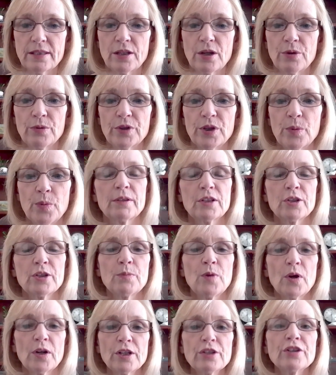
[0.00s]
So you
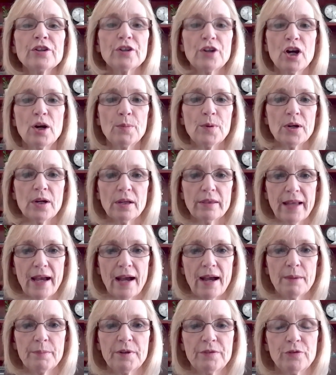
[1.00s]
want to do your homework on
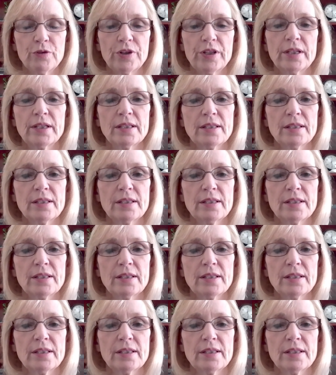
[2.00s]
that before you